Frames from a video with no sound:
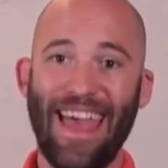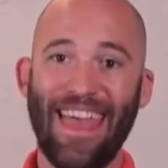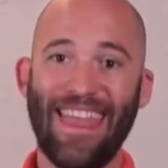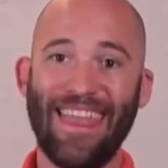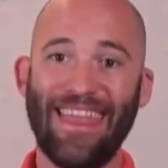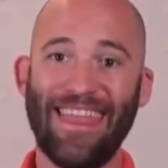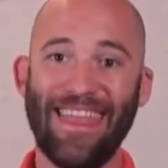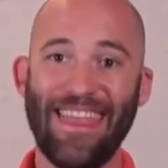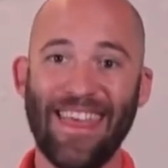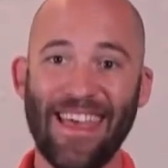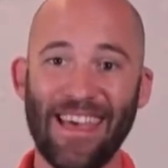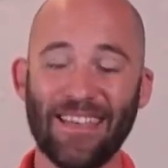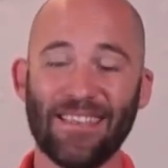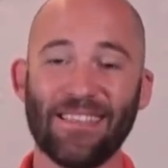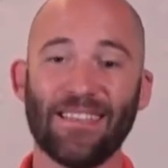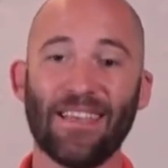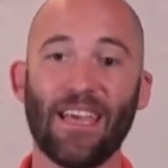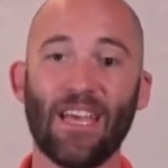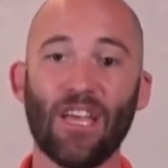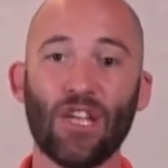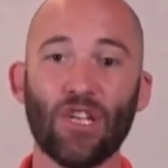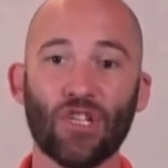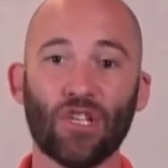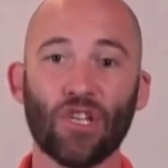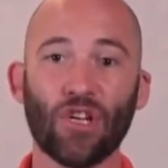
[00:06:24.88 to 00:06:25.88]
This
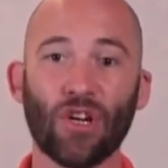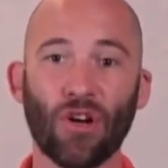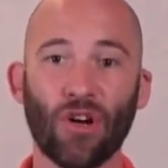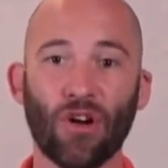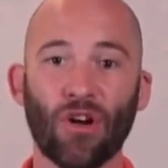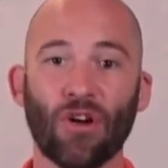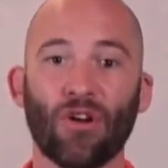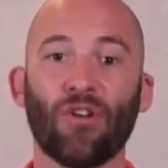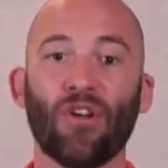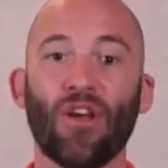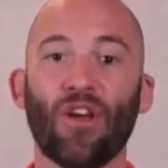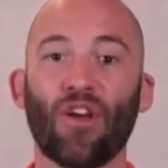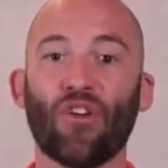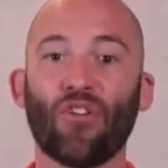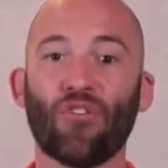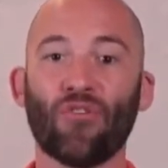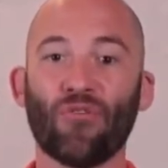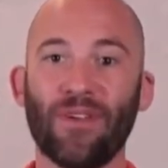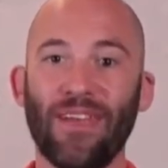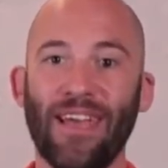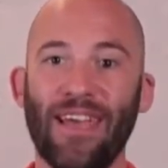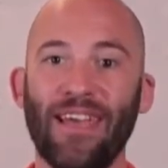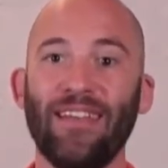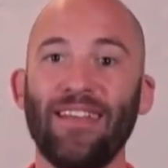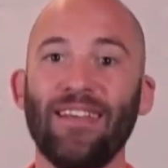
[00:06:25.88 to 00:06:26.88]
in turn
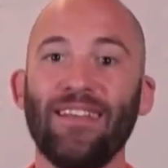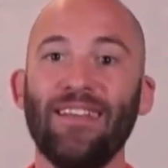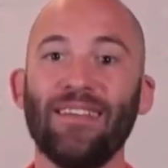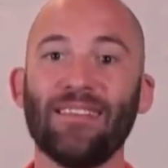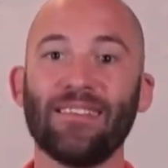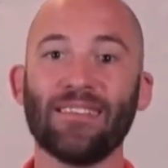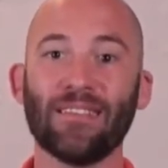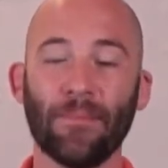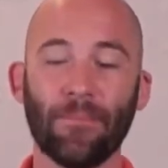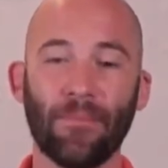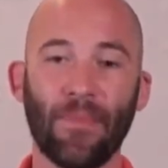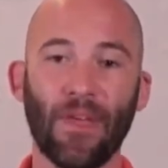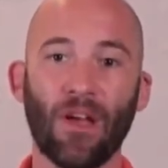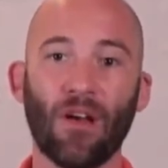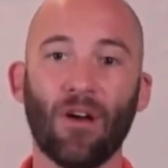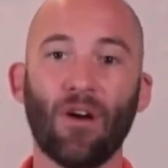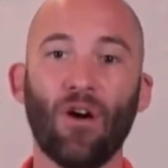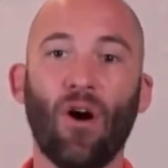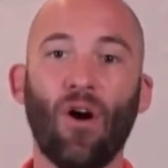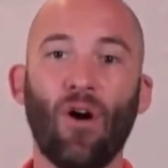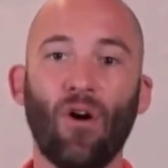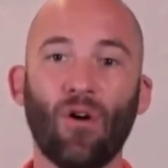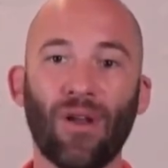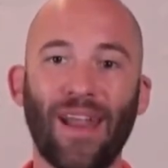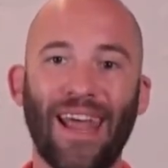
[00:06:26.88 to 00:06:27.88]
created something
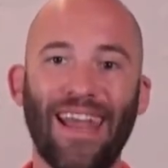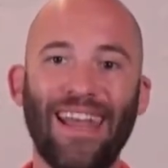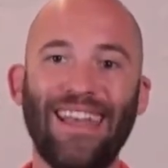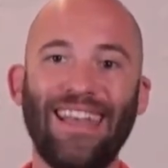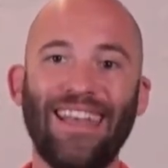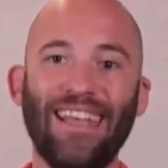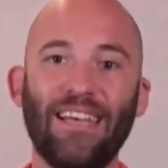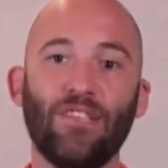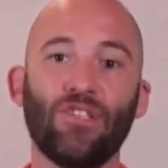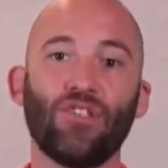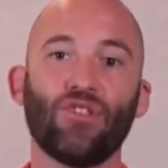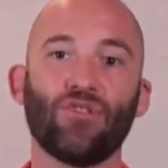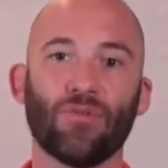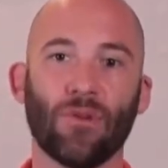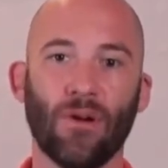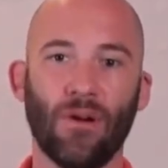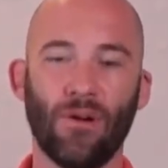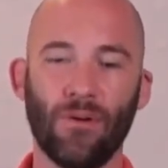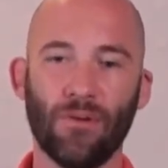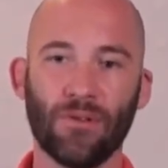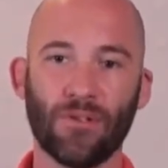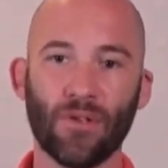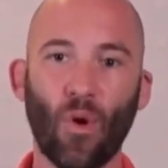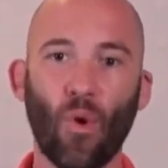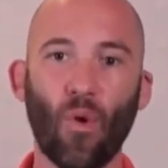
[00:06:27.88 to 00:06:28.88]
called
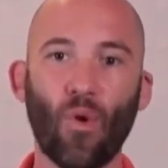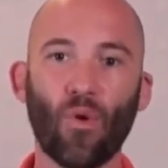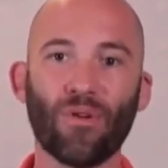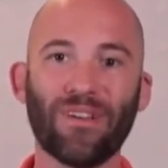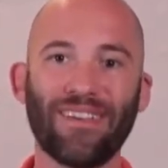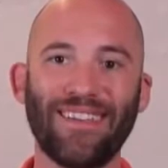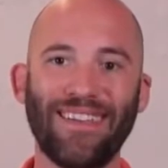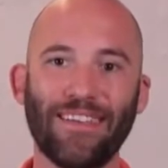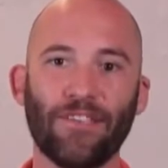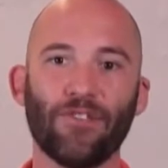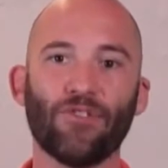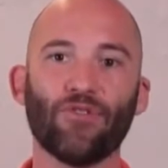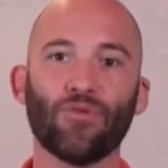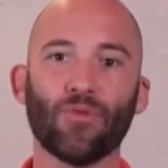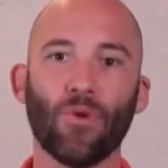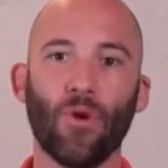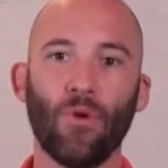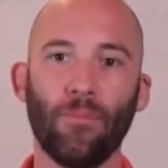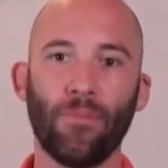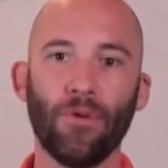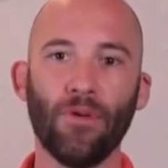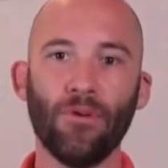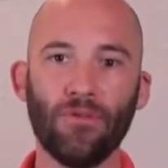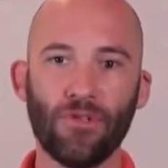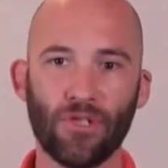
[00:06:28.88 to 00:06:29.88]
distros or
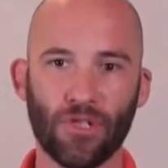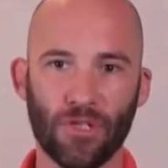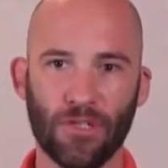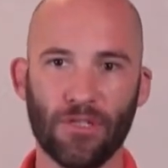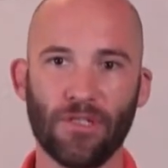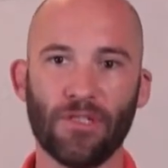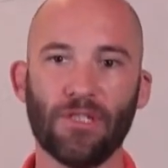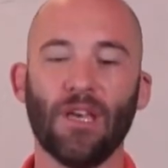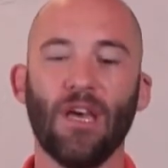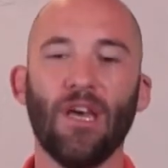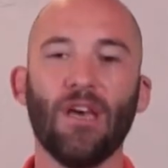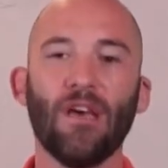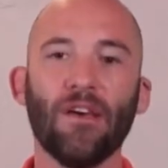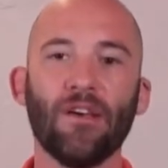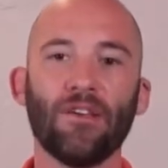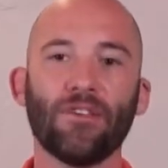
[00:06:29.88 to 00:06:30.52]
distributions.